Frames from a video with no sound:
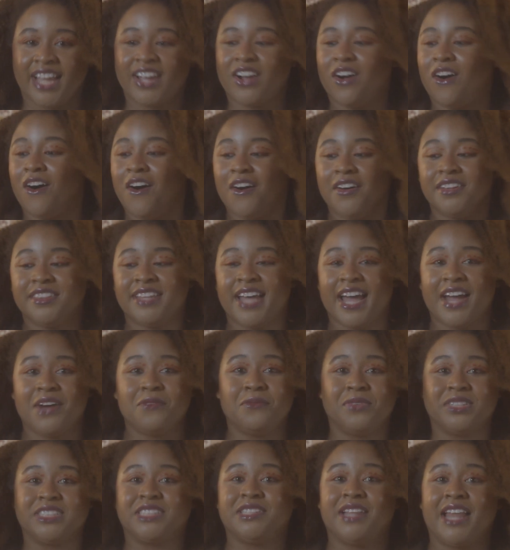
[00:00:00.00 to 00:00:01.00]
like all
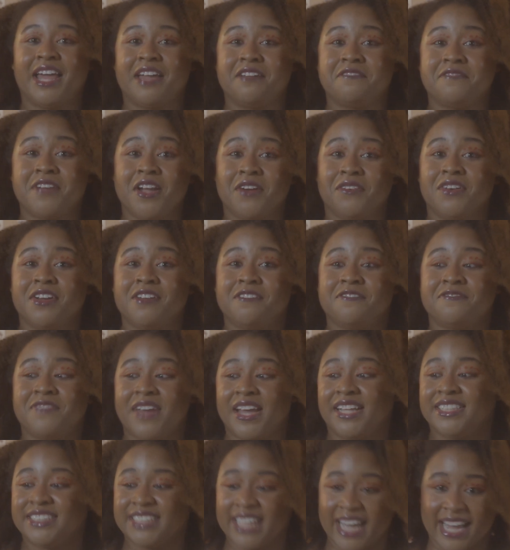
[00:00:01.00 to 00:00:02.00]
that was like very
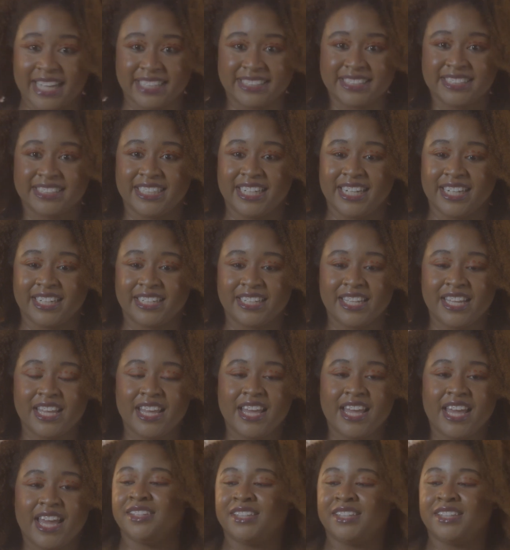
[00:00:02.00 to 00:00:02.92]
fantastic.